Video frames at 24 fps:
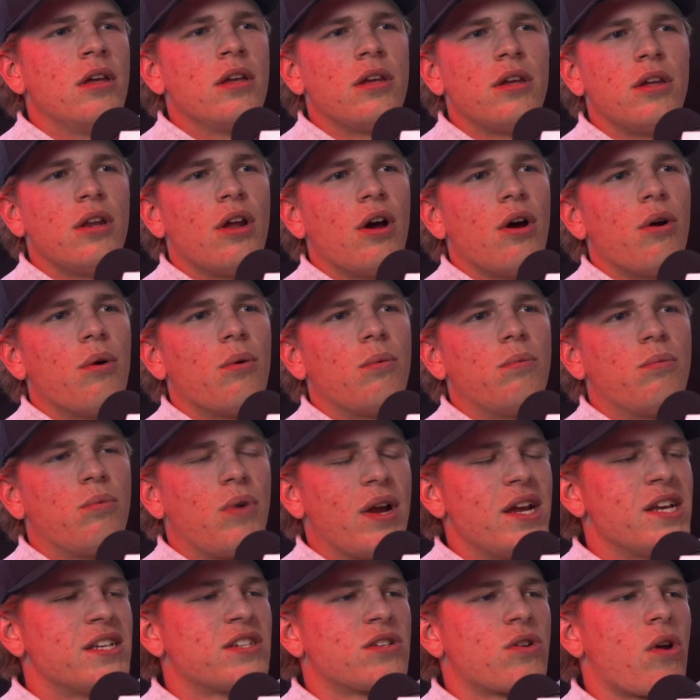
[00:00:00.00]

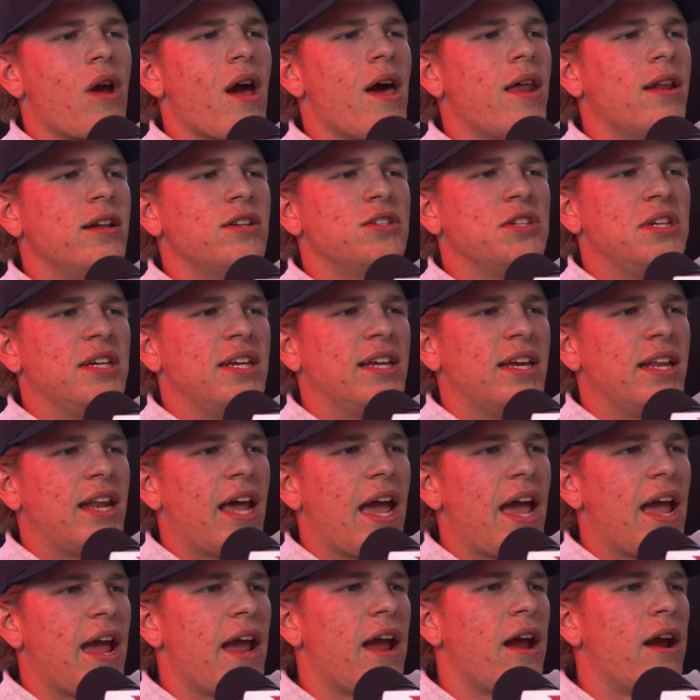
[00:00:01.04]
race strategy and
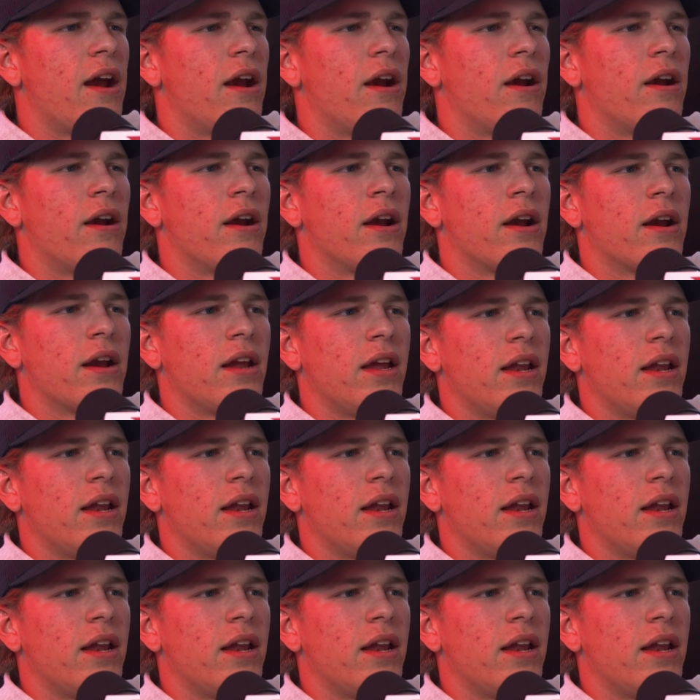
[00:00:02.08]
air